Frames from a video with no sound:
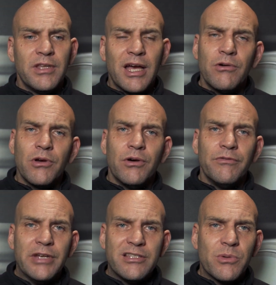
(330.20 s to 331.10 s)
now got
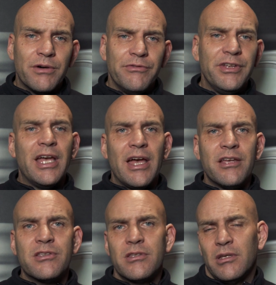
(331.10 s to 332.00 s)
V12
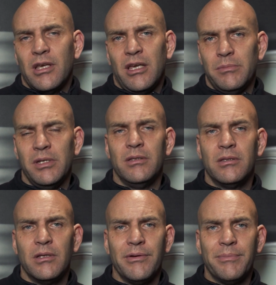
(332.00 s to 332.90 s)
VS that came in
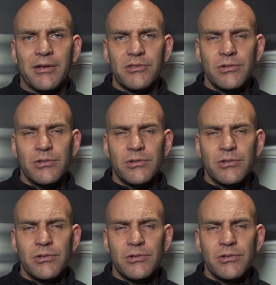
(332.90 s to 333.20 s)
at about